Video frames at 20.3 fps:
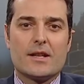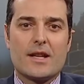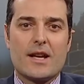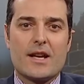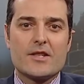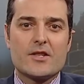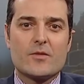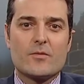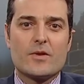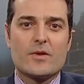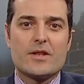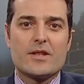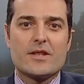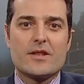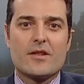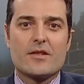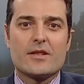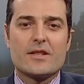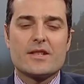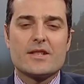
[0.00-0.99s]
Last
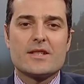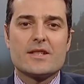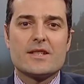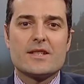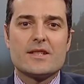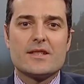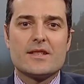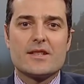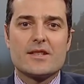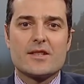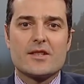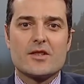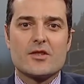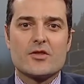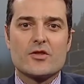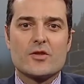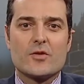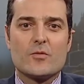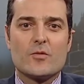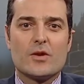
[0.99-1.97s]
week's CRTC
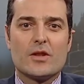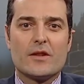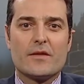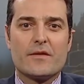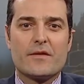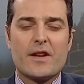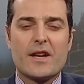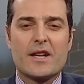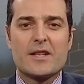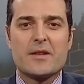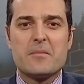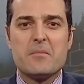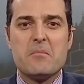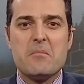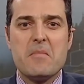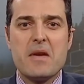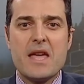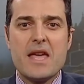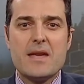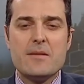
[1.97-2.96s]
decision will affect
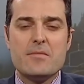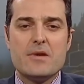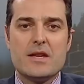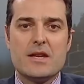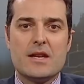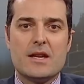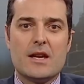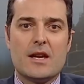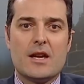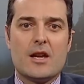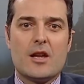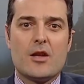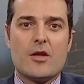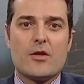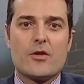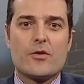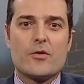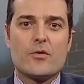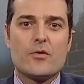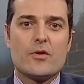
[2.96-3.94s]
maybe
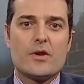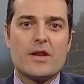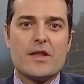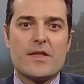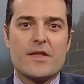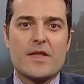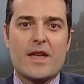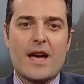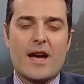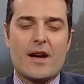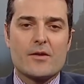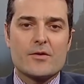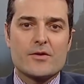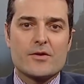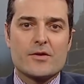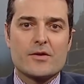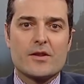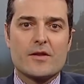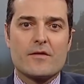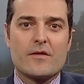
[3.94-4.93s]

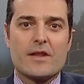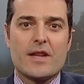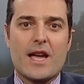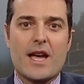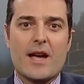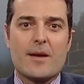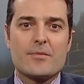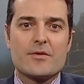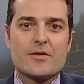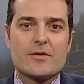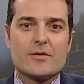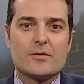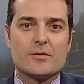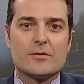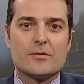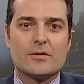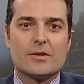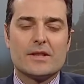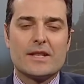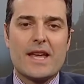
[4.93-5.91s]
30,000 of the
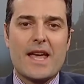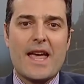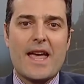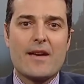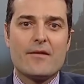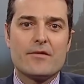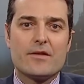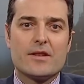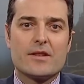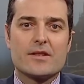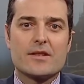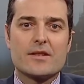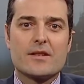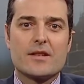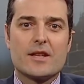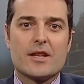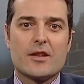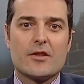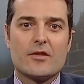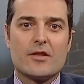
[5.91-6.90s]
absolutely
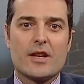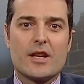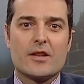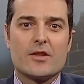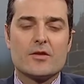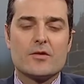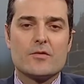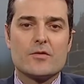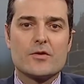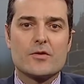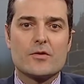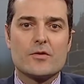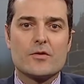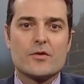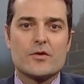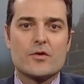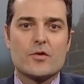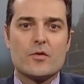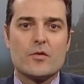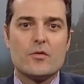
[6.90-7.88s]
heaviest internet
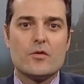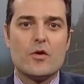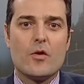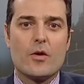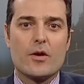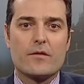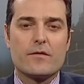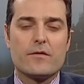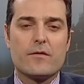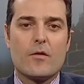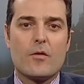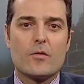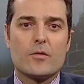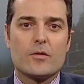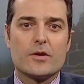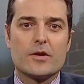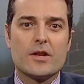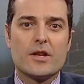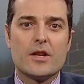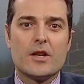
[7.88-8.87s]
users who, going
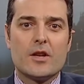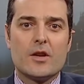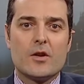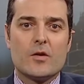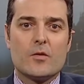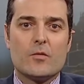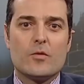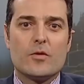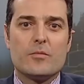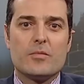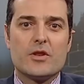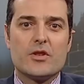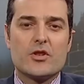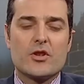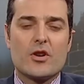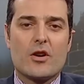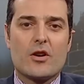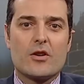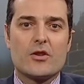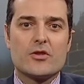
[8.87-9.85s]
forward, would be
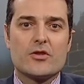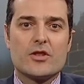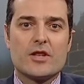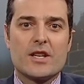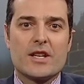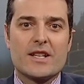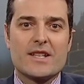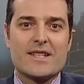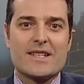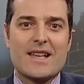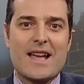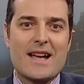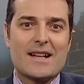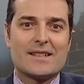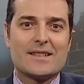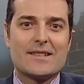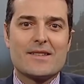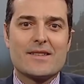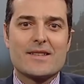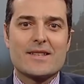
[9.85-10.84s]
charged in
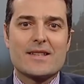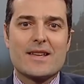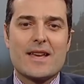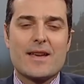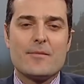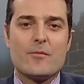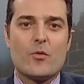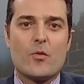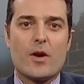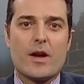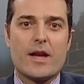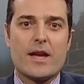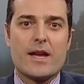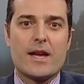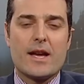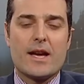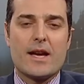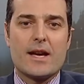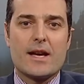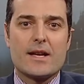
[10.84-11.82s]
exactly the same
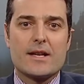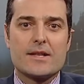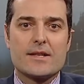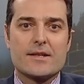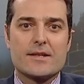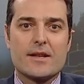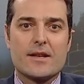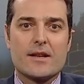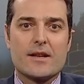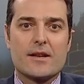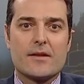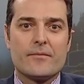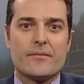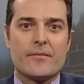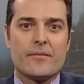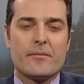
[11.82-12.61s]
way as